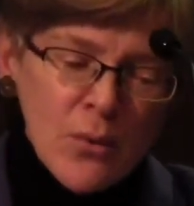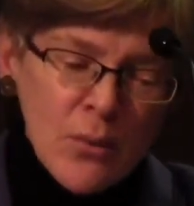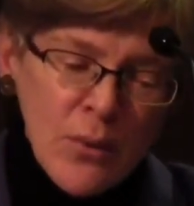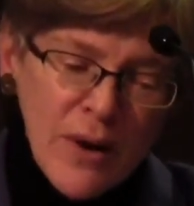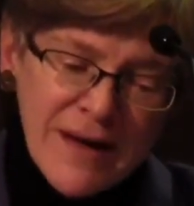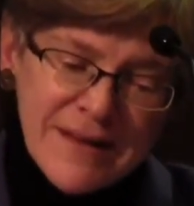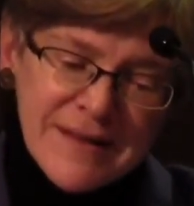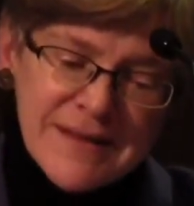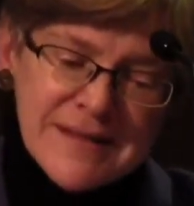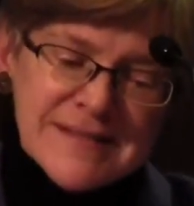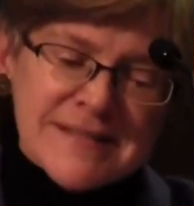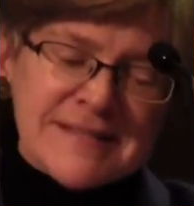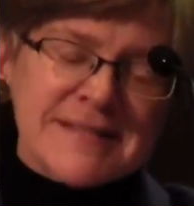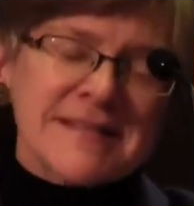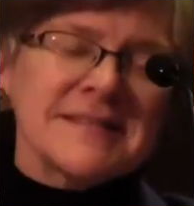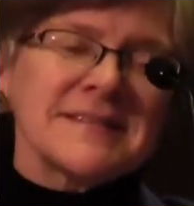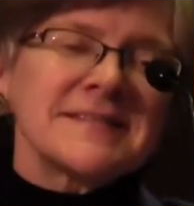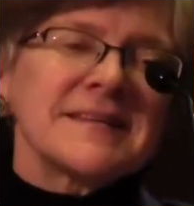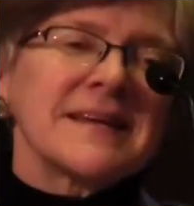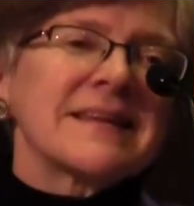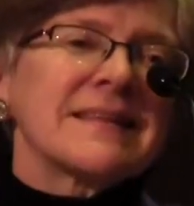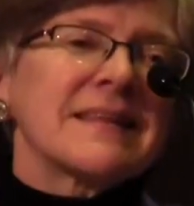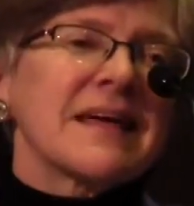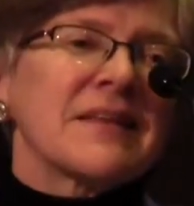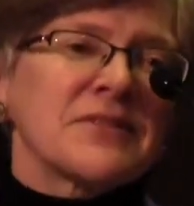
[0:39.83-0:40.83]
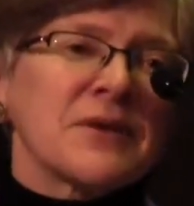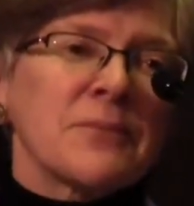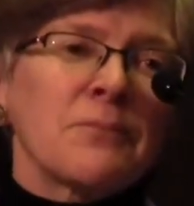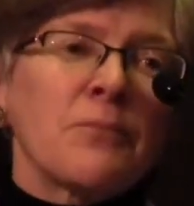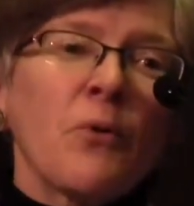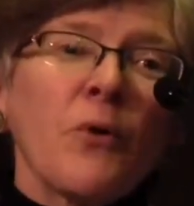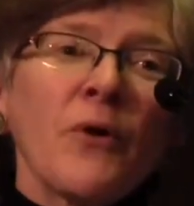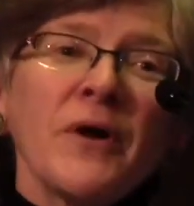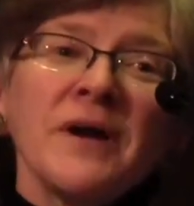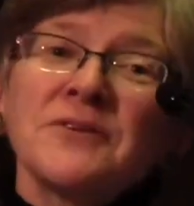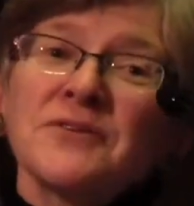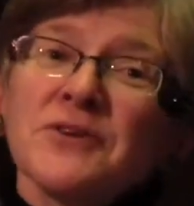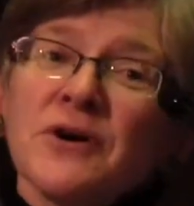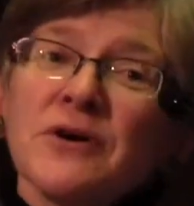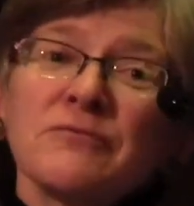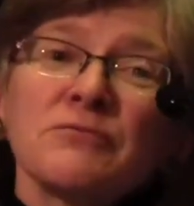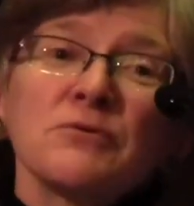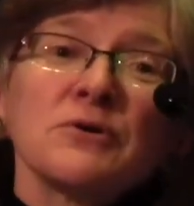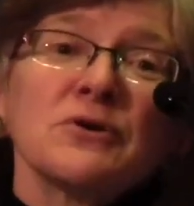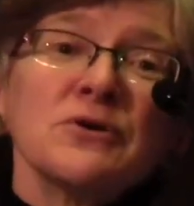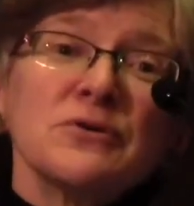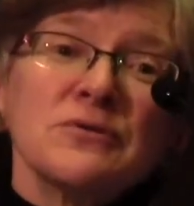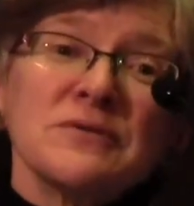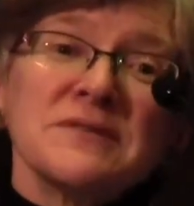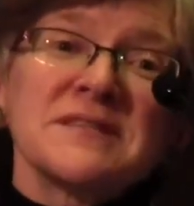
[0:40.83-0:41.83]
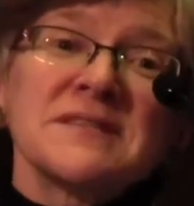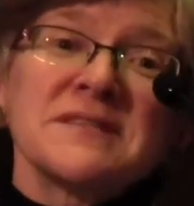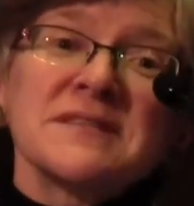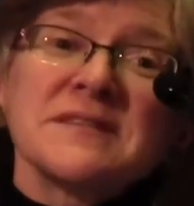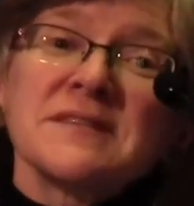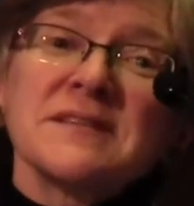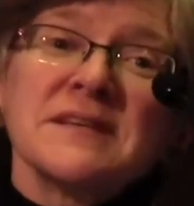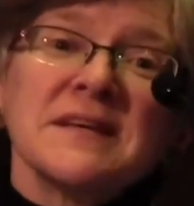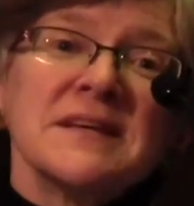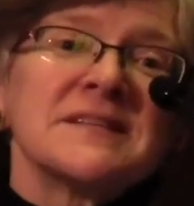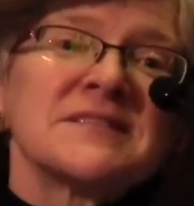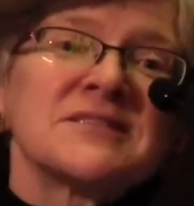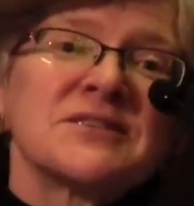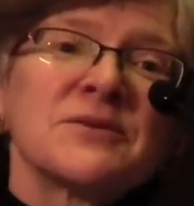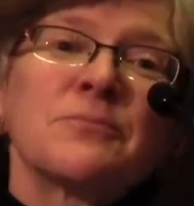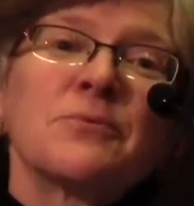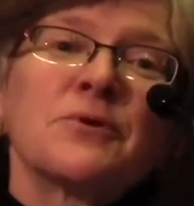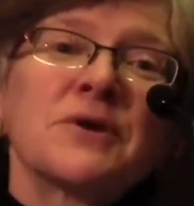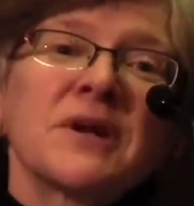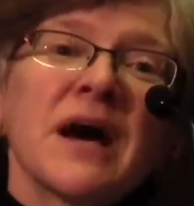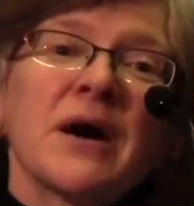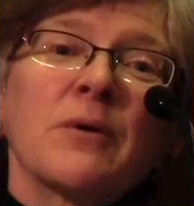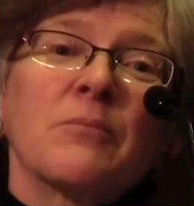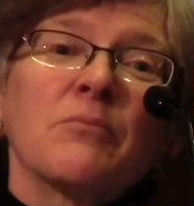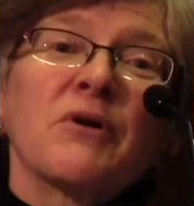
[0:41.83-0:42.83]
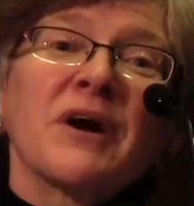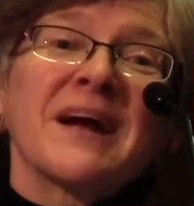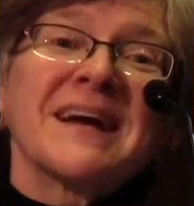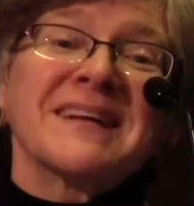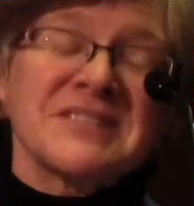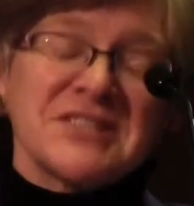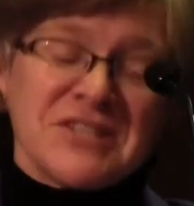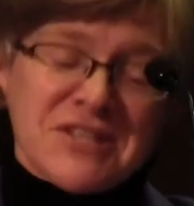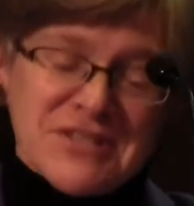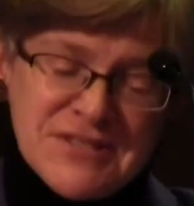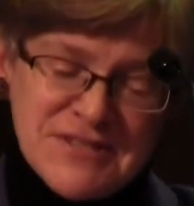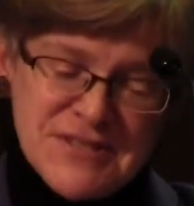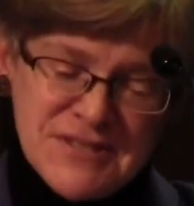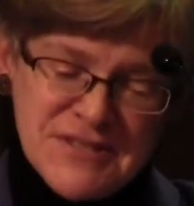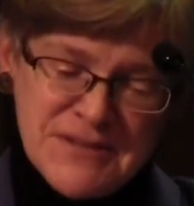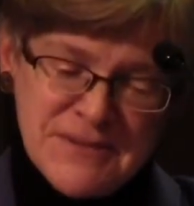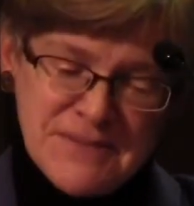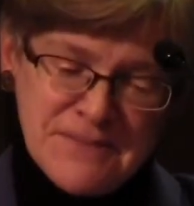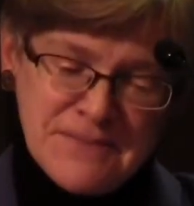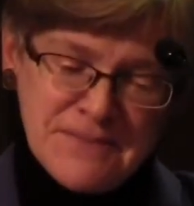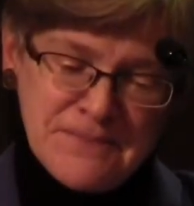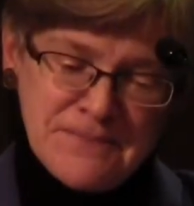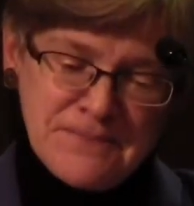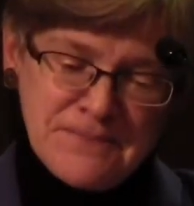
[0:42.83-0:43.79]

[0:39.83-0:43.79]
while insisting that the point of roots is to put out branches.